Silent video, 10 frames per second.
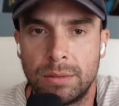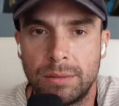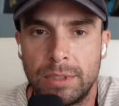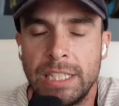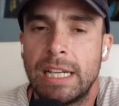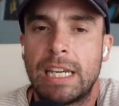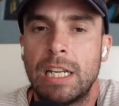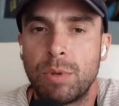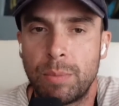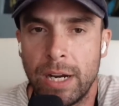He's not getting
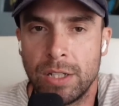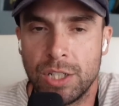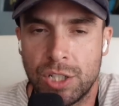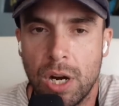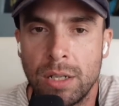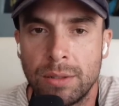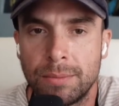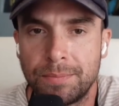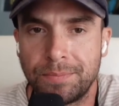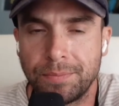prepared to start.
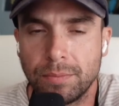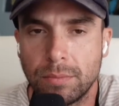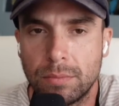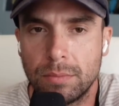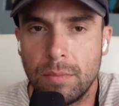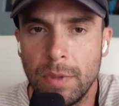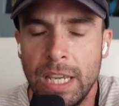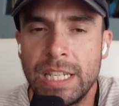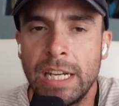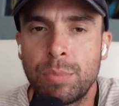He's
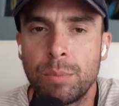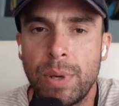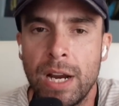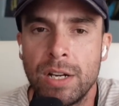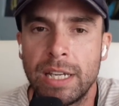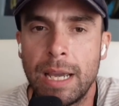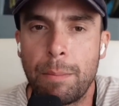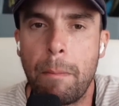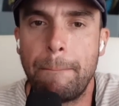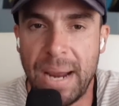getting prepared to get
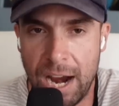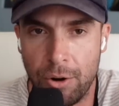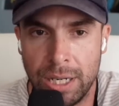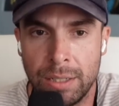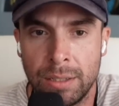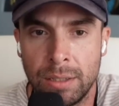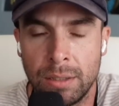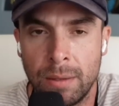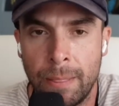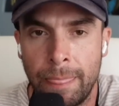buried.
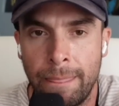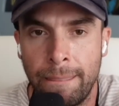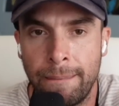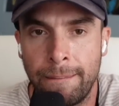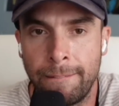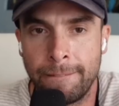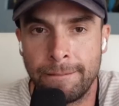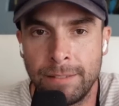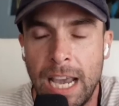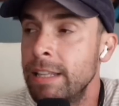
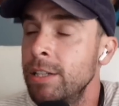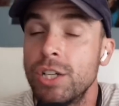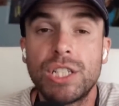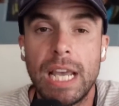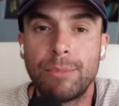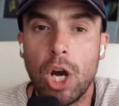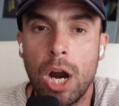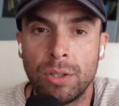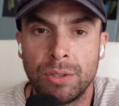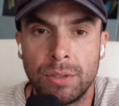And then there's Sam
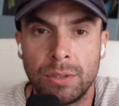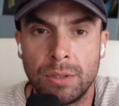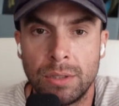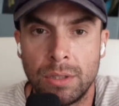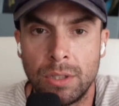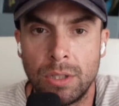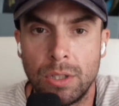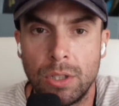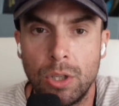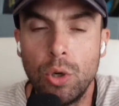Darnold,
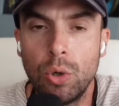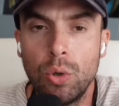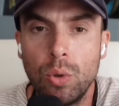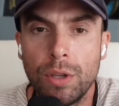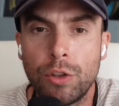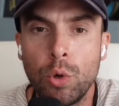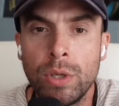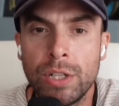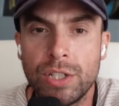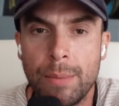who threw an
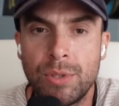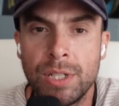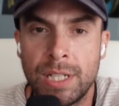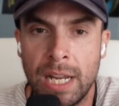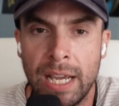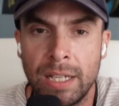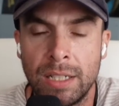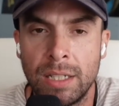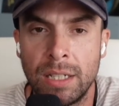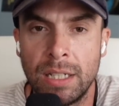interception today
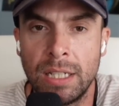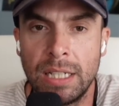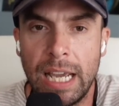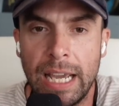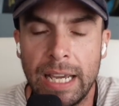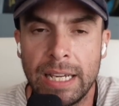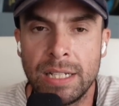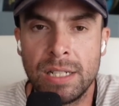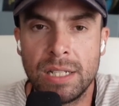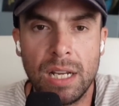
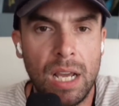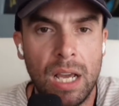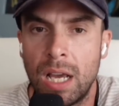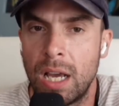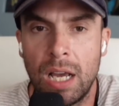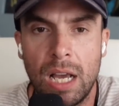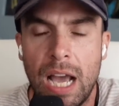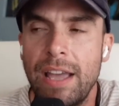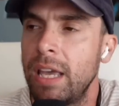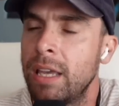and I